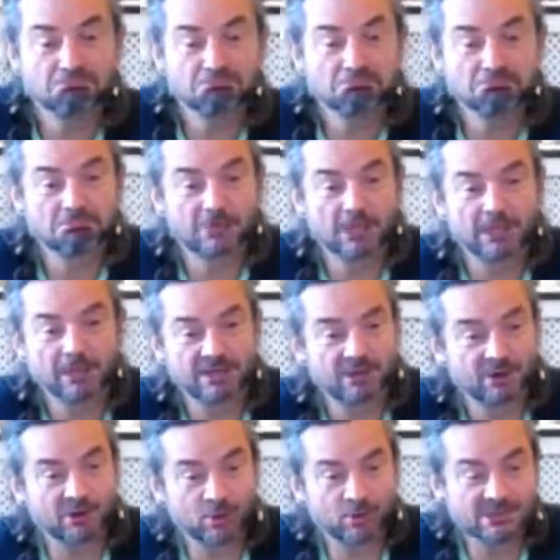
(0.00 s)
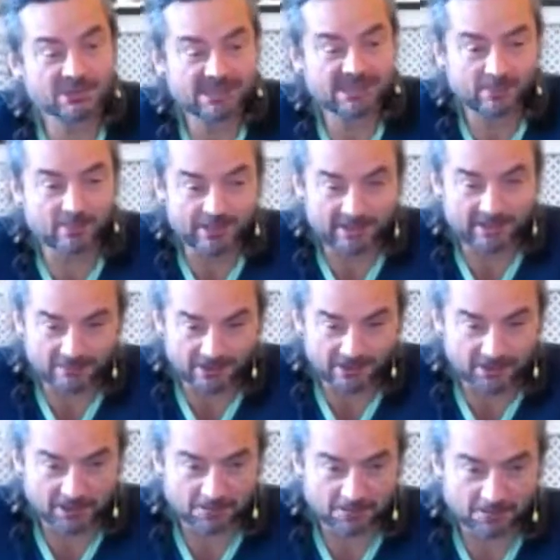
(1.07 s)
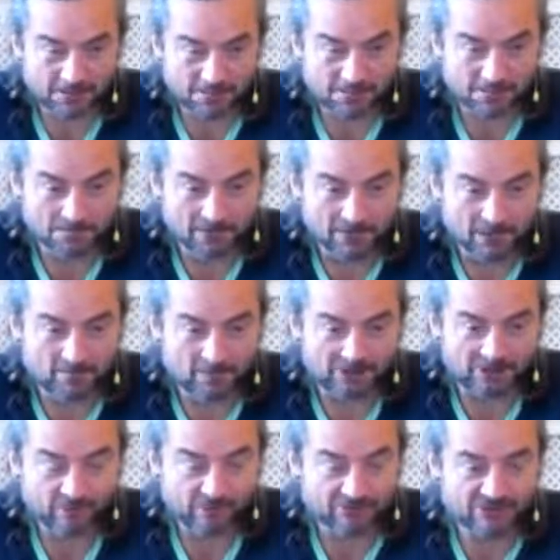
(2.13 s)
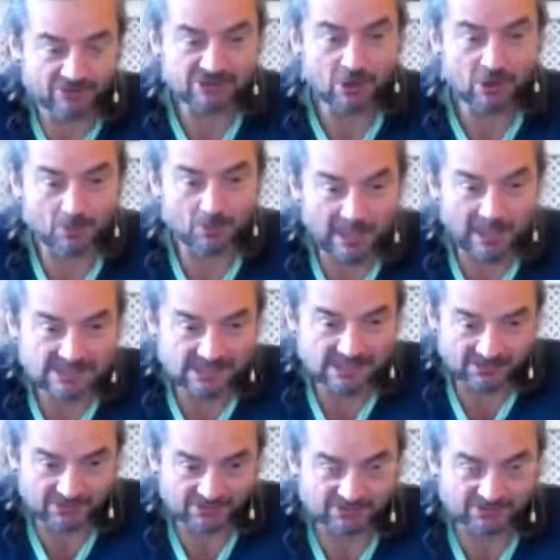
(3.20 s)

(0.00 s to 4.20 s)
I, I, don't know what to say about that really. Apart from if it's not pleasant,